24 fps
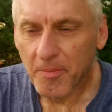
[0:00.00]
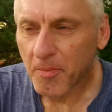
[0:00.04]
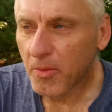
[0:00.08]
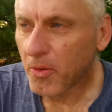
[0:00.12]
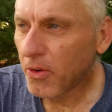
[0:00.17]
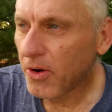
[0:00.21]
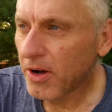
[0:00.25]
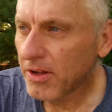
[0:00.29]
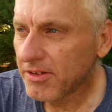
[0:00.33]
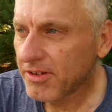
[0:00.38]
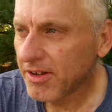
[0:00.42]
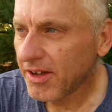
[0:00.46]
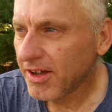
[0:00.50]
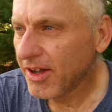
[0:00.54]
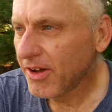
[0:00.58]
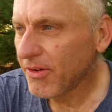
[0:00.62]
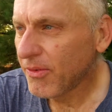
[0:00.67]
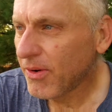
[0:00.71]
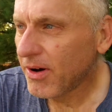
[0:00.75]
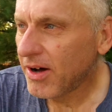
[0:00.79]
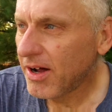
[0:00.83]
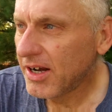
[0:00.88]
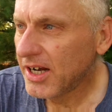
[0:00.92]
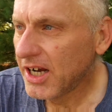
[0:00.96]
Boy, I tell
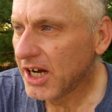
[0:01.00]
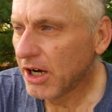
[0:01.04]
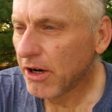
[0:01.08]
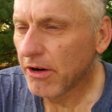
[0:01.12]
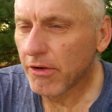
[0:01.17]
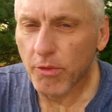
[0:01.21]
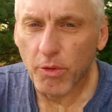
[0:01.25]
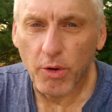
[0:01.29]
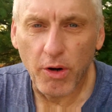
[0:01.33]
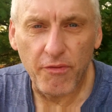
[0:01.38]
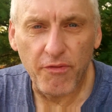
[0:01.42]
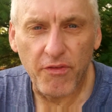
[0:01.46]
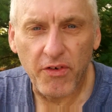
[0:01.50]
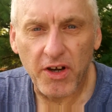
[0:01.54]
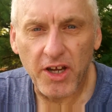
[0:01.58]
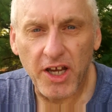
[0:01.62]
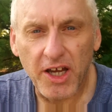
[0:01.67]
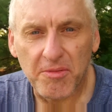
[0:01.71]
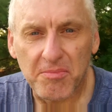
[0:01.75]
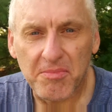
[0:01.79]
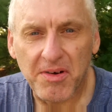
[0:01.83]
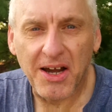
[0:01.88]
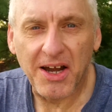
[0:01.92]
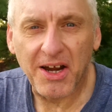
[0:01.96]
you what, I never will
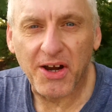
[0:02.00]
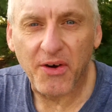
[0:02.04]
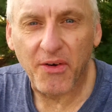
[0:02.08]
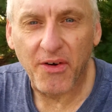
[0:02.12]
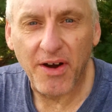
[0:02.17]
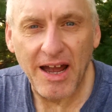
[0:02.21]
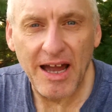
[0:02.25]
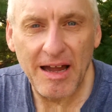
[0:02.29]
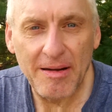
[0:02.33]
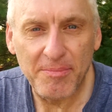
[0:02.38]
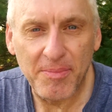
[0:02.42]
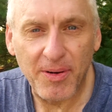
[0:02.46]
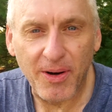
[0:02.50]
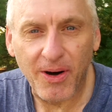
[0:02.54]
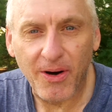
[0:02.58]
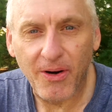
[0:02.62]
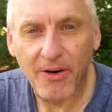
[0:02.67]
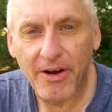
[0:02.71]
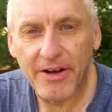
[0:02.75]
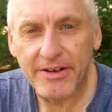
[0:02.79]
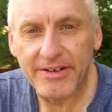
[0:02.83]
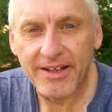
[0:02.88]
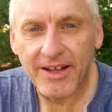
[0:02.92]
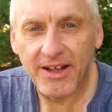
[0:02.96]
forget my
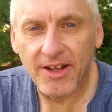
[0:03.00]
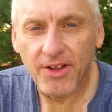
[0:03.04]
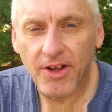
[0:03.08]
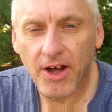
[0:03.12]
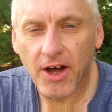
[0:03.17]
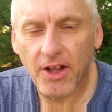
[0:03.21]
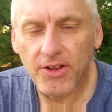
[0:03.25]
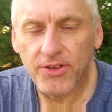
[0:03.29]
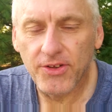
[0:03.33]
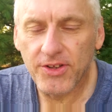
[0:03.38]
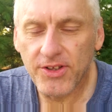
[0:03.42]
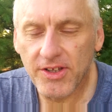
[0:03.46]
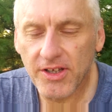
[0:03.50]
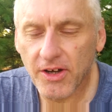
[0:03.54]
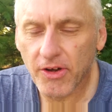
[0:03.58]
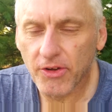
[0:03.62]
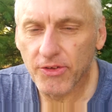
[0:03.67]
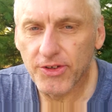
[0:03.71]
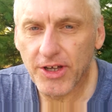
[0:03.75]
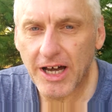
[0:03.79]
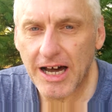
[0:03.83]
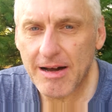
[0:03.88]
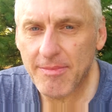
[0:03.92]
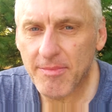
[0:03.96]
grandpa and uh, the
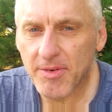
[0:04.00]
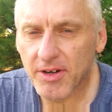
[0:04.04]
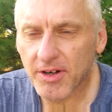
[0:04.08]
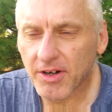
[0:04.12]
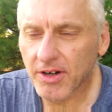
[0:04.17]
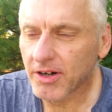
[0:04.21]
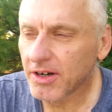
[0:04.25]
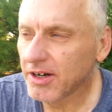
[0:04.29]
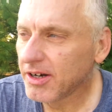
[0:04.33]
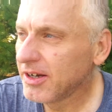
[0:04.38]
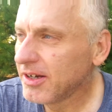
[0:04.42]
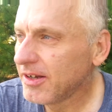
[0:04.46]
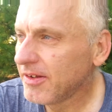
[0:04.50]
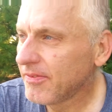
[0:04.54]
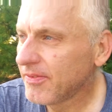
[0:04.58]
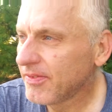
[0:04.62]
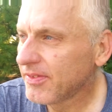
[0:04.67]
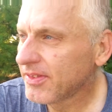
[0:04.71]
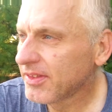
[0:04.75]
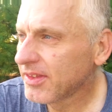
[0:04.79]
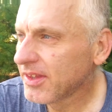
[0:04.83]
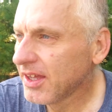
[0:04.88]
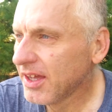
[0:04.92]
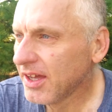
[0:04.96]
odometer.
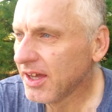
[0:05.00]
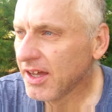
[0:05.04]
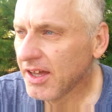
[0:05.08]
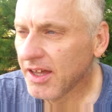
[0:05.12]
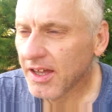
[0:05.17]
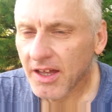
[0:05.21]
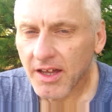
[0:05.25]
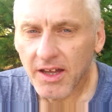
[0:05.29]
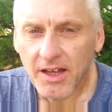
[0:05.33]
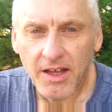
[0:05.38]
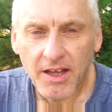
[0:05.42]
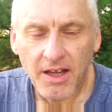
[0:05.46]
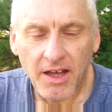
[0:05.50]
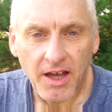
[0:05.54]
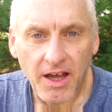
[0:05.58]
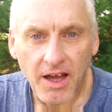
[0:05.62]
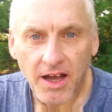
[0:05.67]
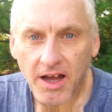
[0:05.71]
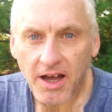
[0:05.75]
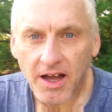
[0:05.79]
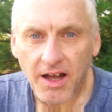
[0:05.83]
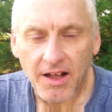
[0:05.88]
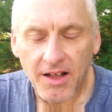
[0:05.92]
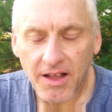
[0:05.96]

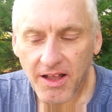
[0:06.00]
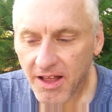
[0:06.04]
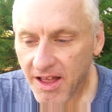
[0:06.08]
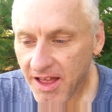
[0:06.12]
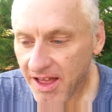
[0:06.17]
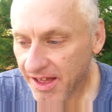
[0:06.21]
Uh,